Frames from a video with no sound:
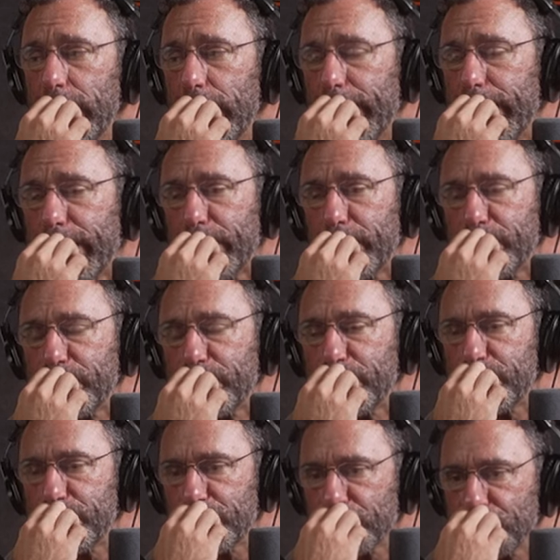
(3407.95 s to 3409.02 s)
Um,
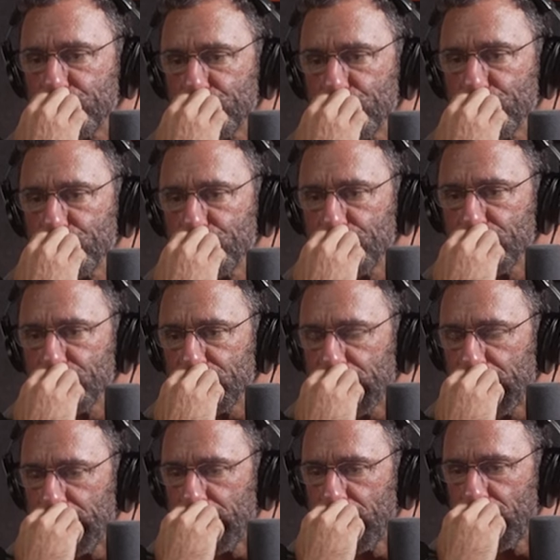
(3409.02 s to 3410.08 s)

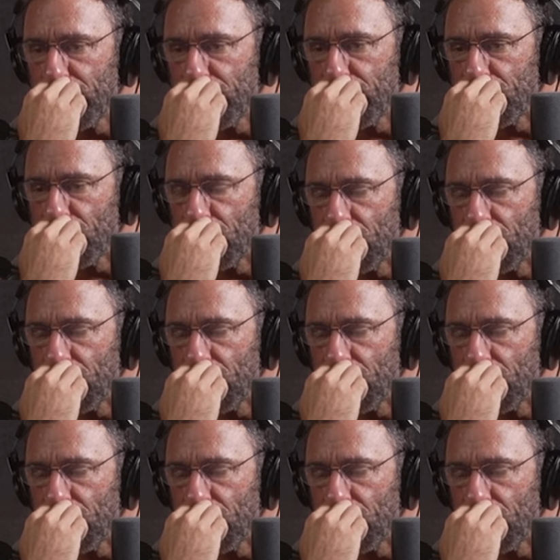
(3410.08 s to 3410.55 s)
oh